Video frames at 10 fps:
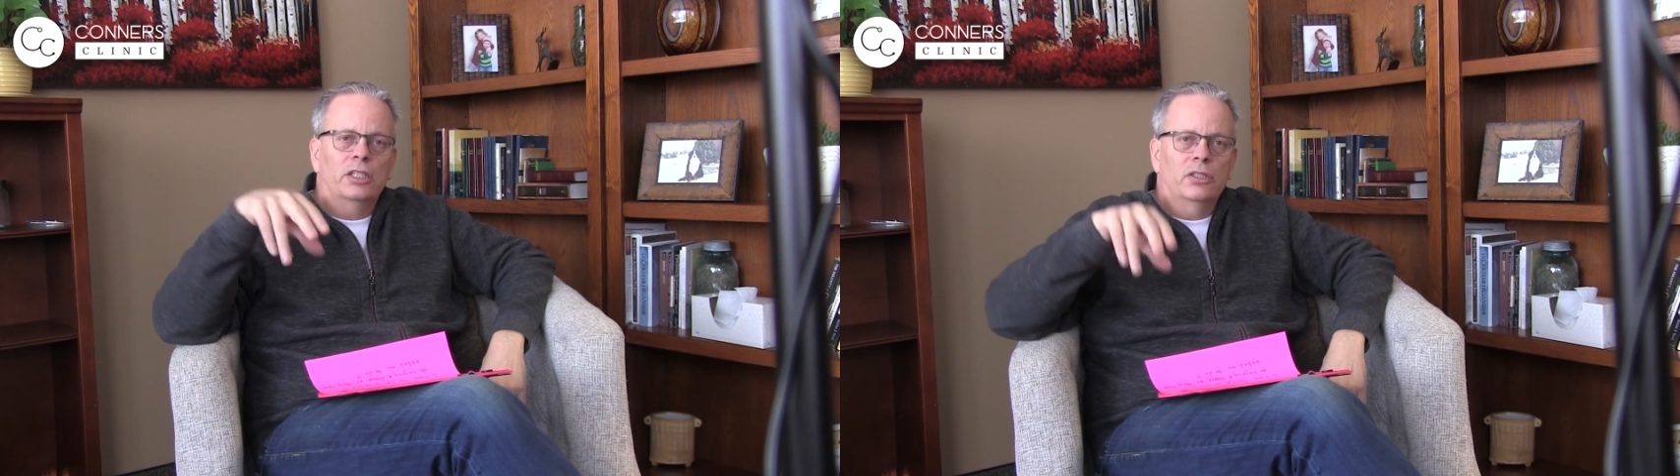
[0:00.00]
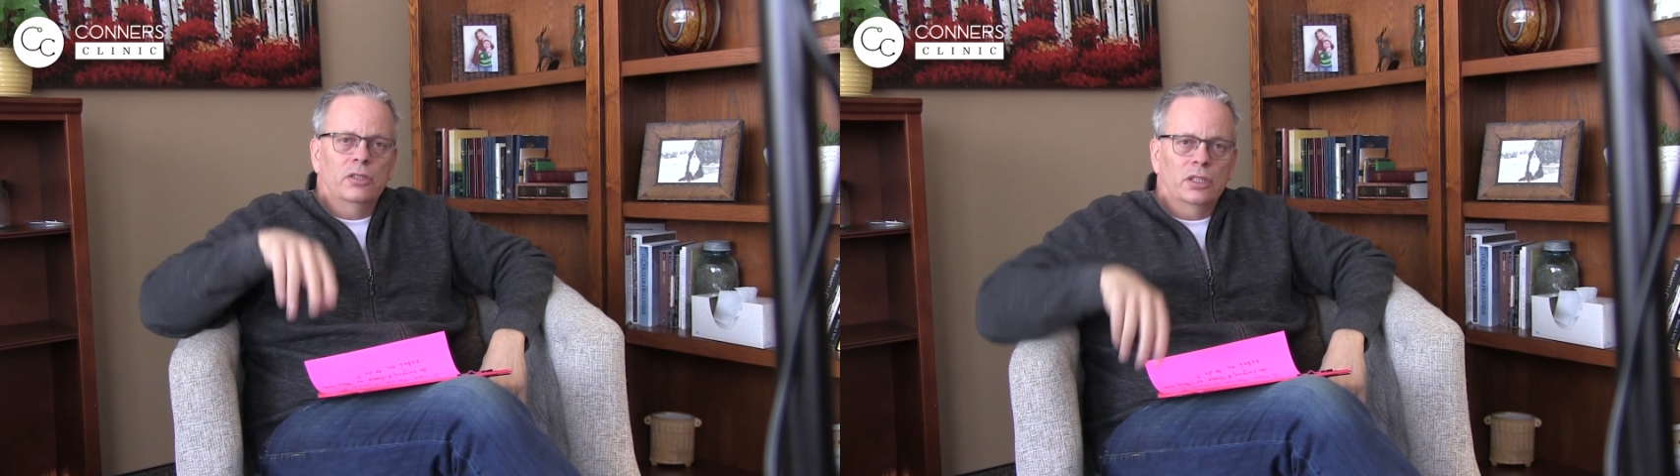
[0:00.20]

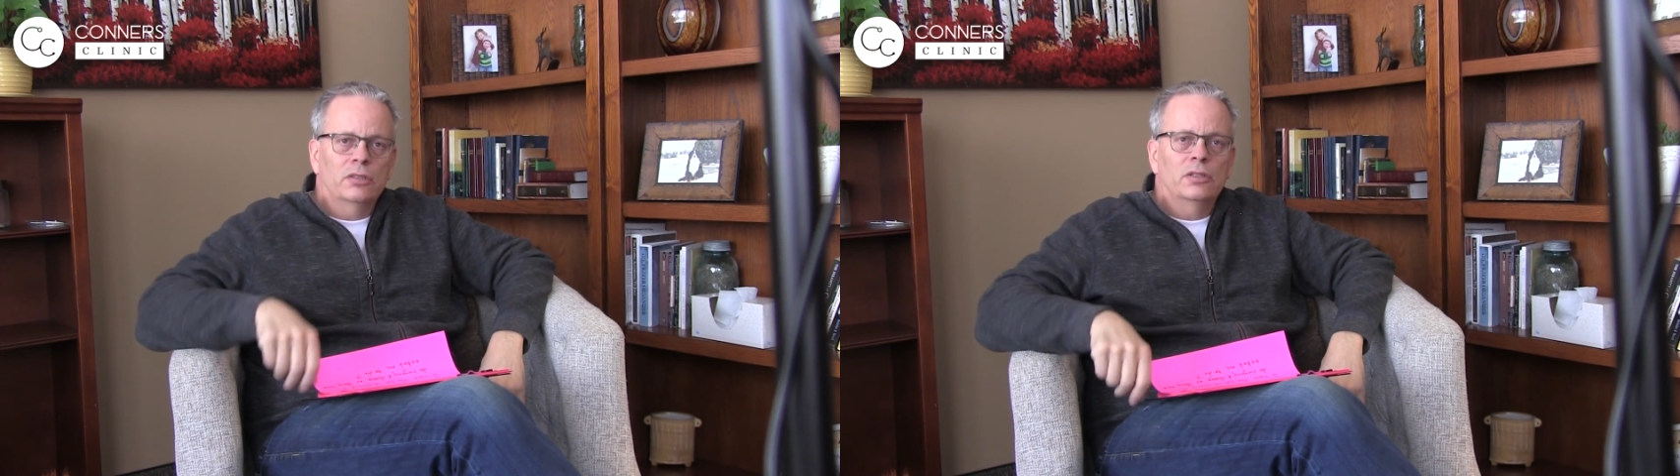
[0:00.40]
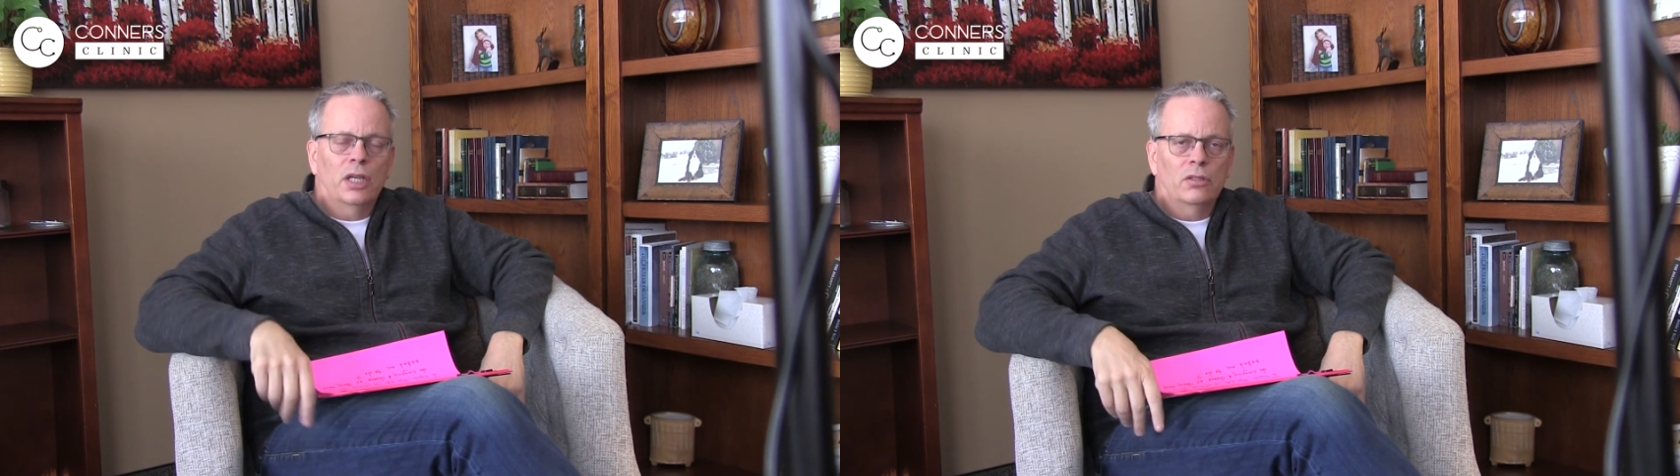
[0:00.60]
you can
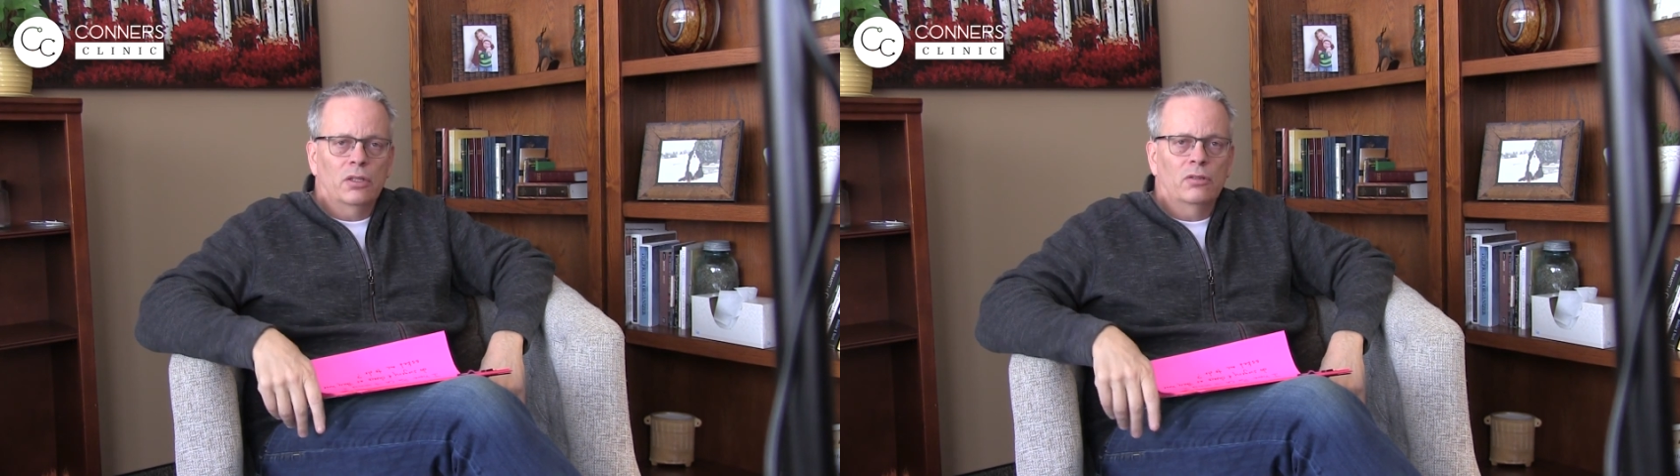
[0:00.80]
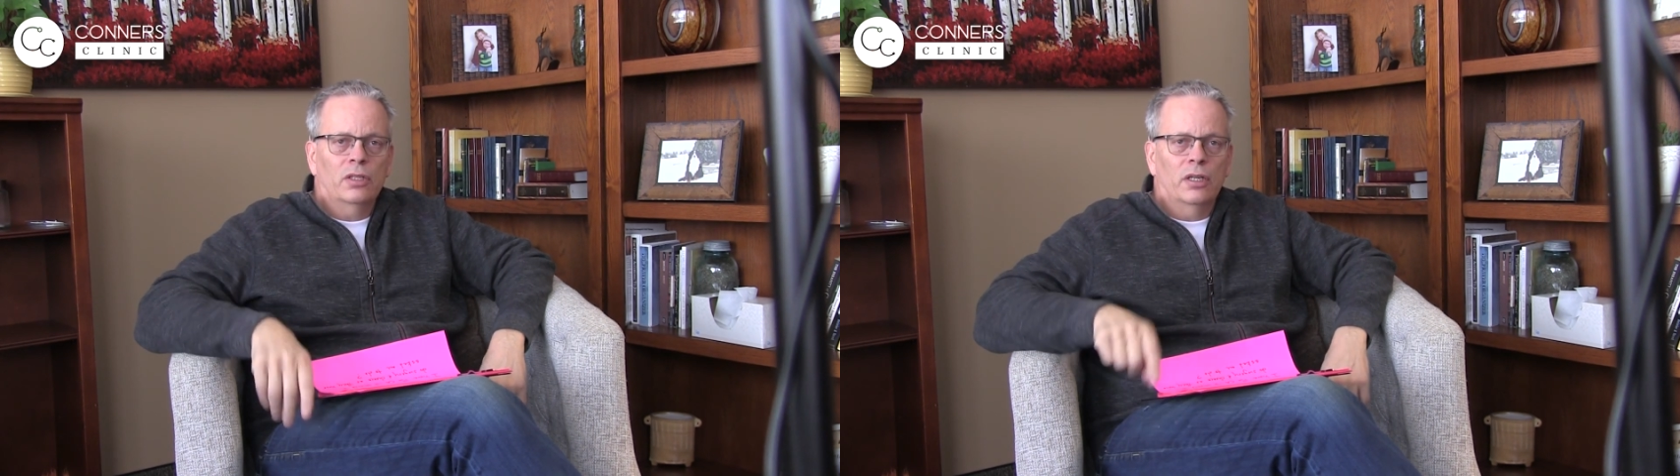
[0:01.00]

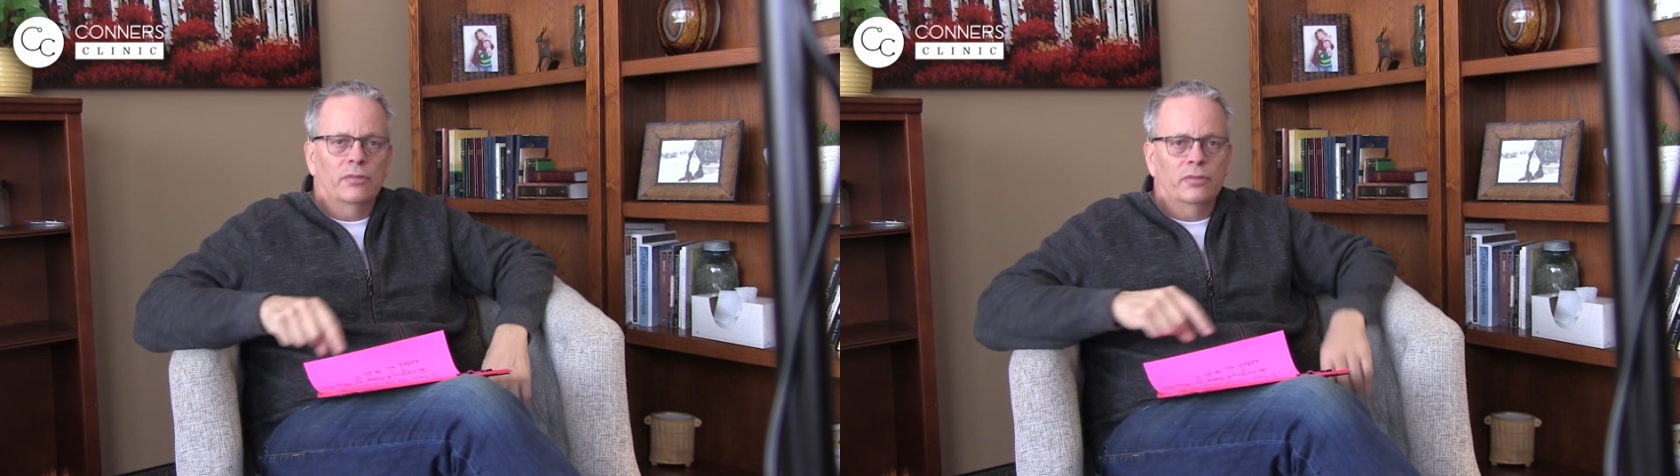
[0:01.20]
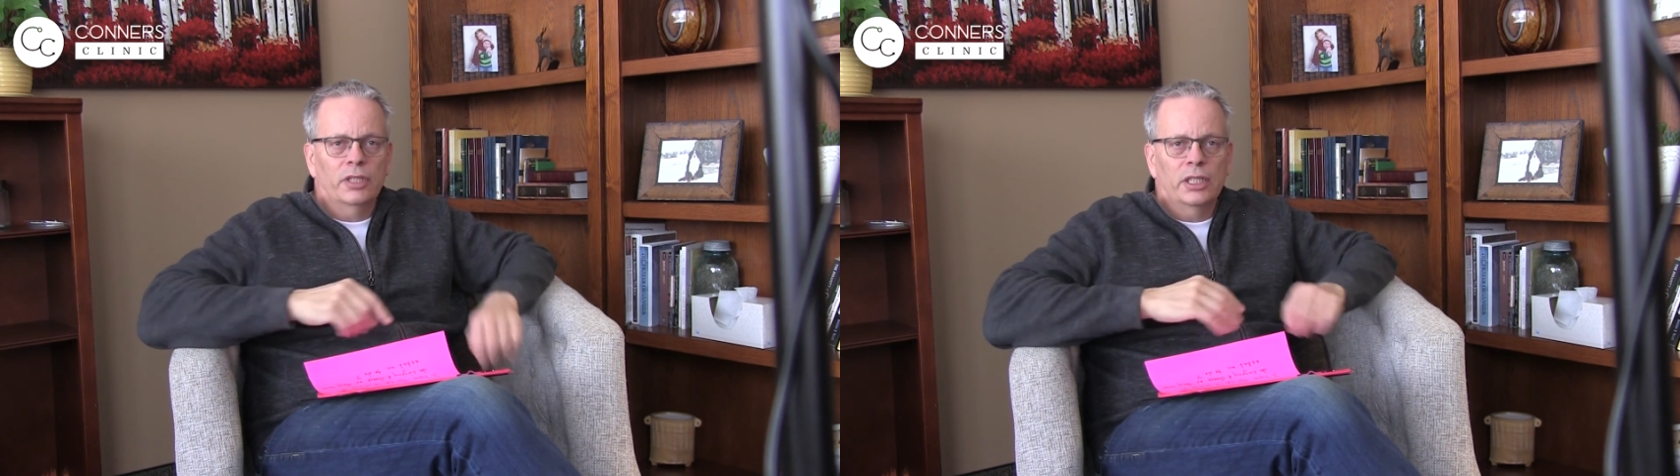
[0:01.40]
download a
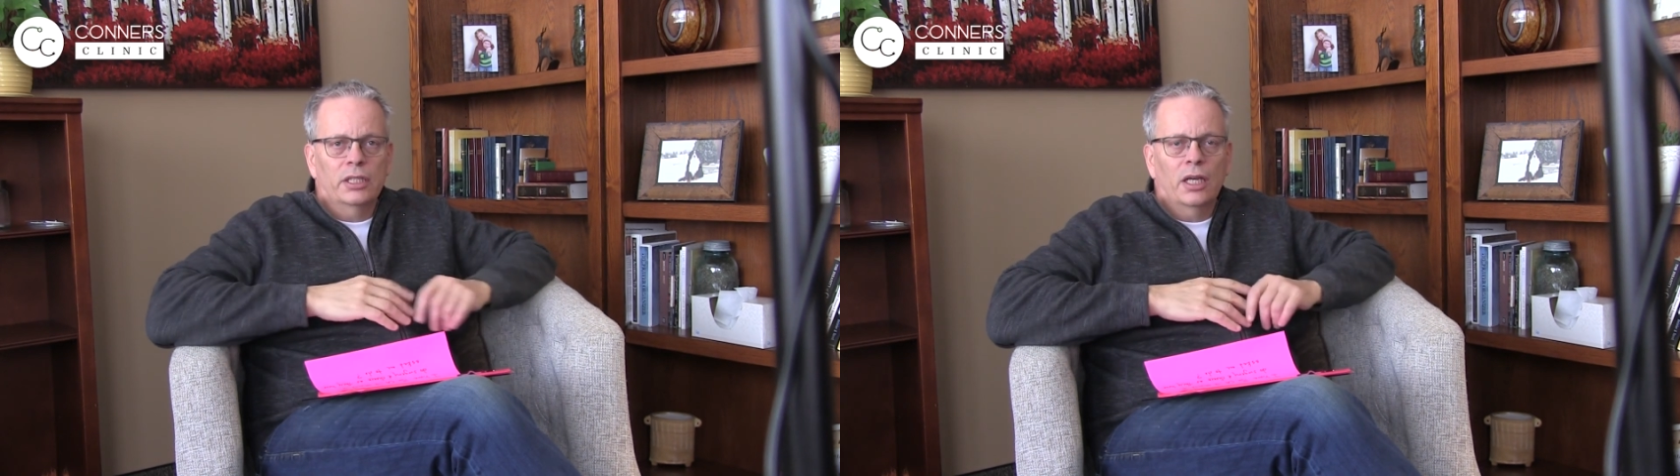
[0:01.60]
free